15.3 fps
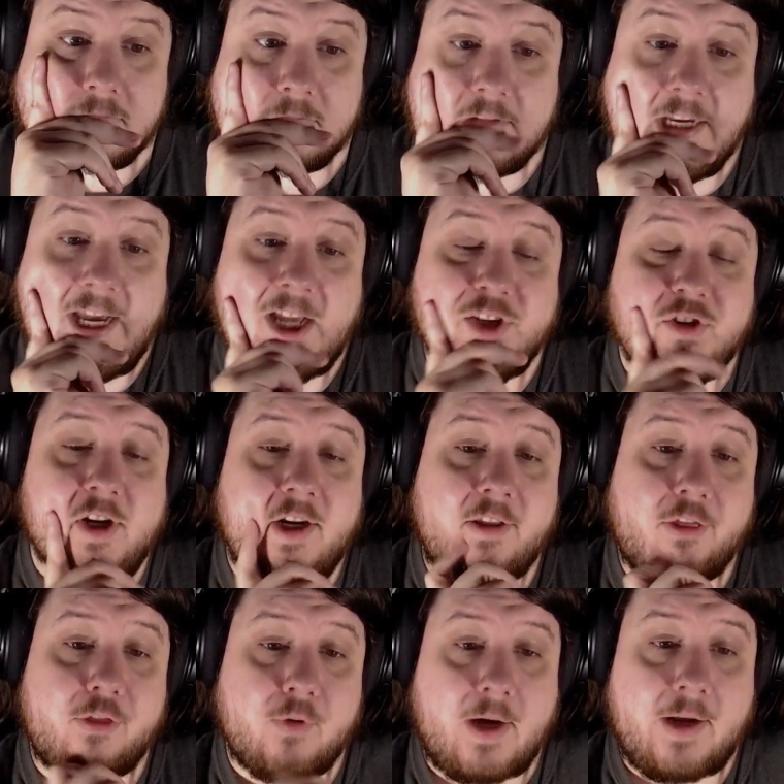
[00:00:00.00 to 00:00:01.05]
Yeah, try
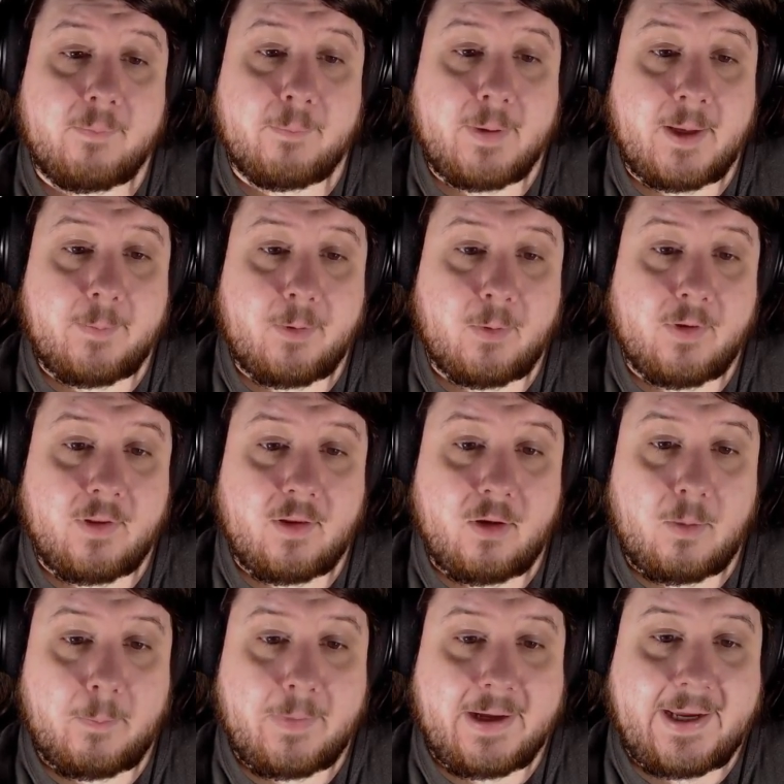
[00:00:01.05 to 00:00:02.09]
to threaten people with a
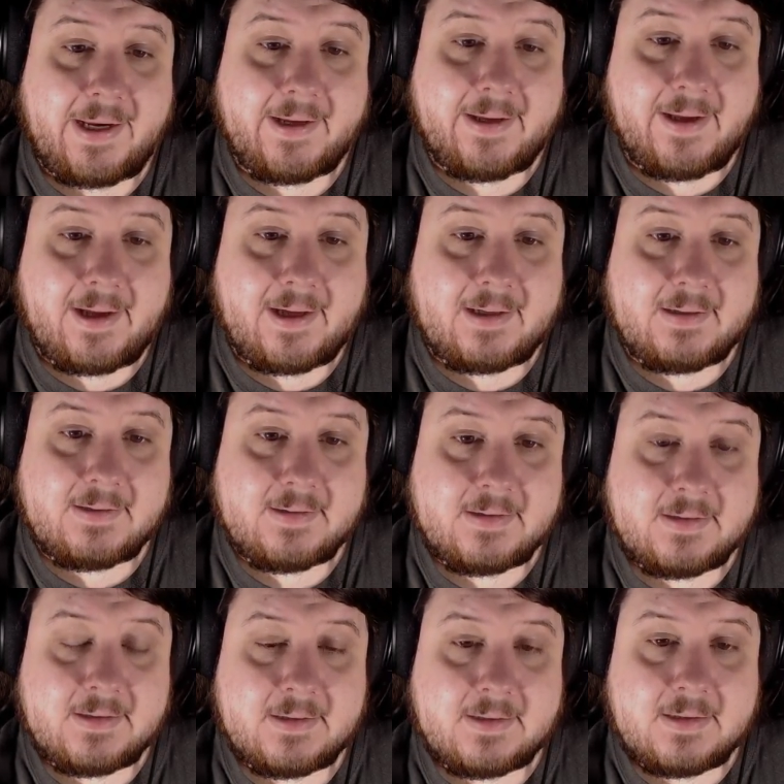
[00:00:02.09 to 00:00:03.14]
little bike, yeah.
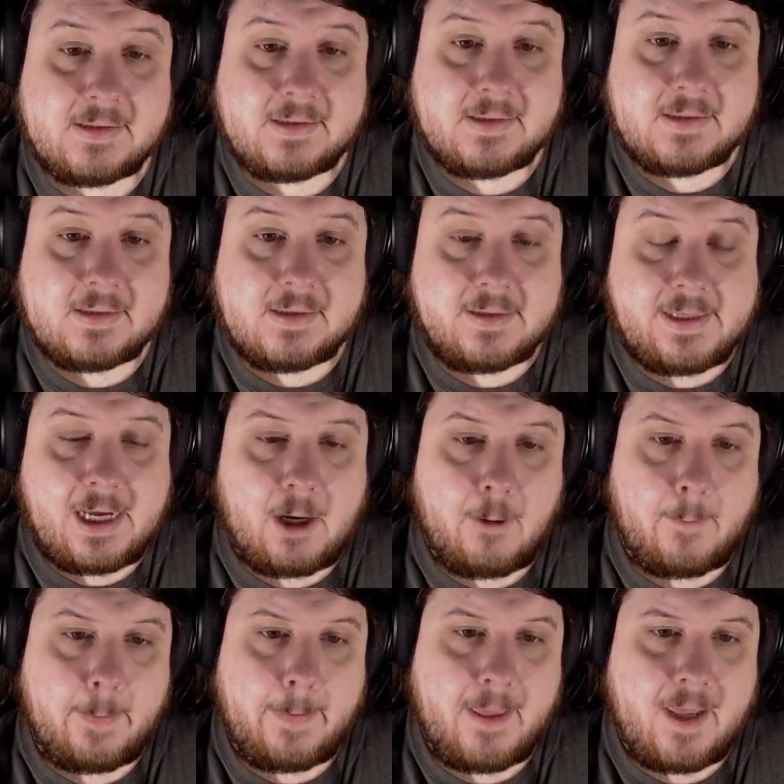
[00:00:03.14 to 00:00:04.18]

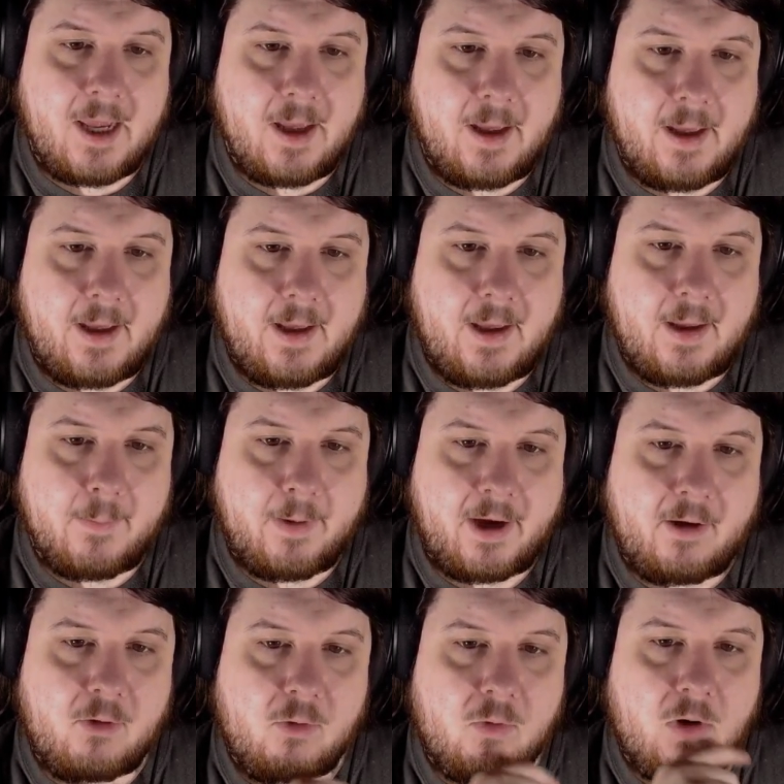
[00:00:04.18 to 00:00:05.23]
Now, am
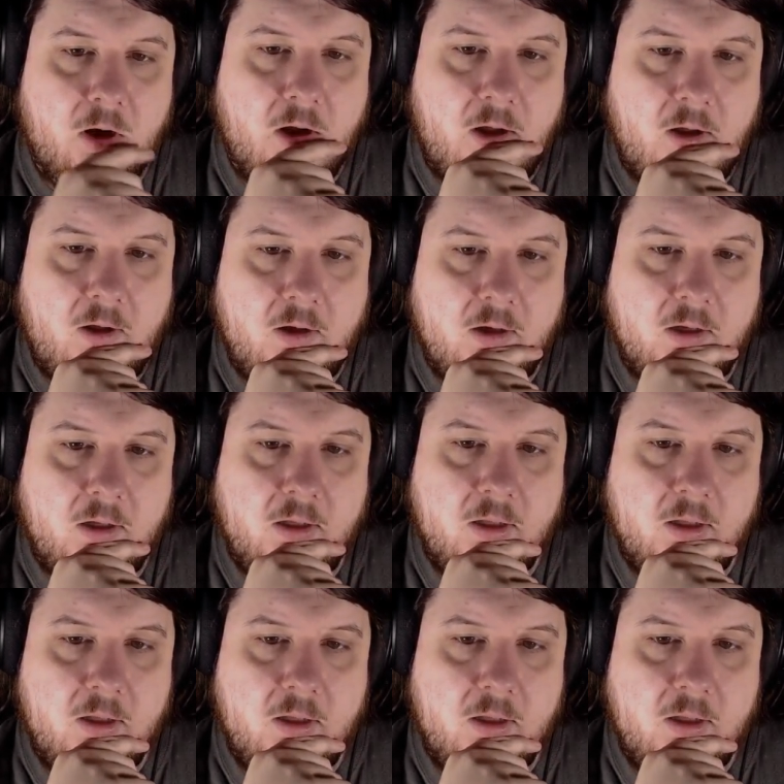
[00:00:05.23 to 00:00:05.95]
I wrong